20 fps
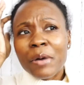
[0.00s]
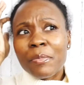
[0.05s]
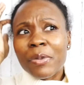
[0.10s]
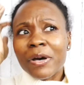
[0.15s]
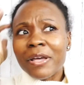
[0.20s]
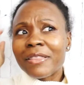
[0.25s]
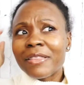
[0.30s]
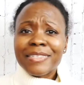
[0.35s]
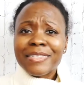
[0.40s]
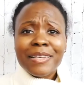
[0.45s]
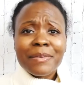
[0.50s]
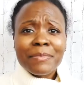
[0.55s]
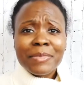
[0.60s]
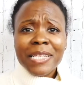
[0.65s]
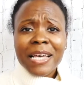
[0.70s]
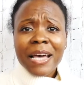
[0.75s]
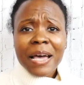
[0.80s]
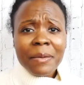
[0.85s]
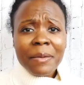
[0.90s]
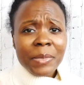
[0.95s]
but
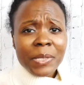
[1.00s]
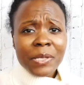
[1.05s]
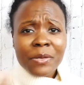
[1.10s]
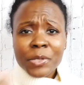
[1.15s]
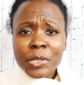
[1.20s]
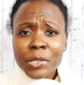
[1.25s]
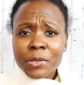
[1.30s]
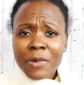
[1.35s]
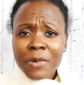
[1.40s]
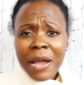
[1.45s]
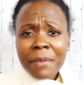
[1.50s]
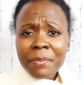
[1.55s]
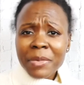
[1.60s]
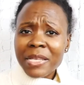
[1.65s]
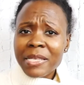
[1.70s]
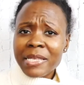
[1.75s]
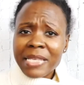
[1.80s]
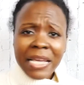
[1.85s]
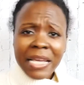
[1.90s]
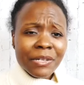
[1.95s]
sometimes those
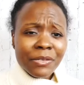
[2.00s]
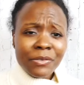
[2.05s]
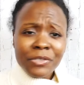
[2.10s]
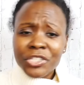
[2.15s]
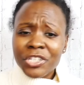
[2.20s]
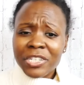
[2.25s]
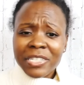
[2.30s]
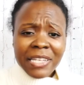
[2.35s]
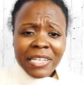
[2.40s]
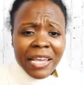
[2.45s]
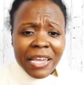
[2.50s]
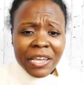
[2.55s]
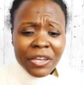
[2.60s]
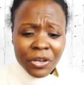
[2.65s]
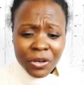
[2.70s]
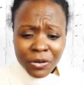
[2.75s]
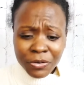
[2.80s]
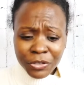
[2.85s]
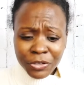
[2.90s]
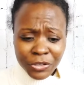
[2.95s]
strappy sandals just
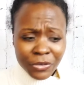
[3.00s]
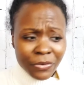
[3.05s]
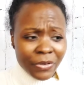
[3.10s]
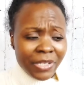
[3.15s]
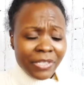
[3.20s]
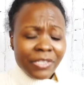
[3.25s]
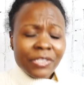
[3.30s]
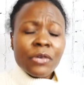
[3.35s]
ain't gonna do it.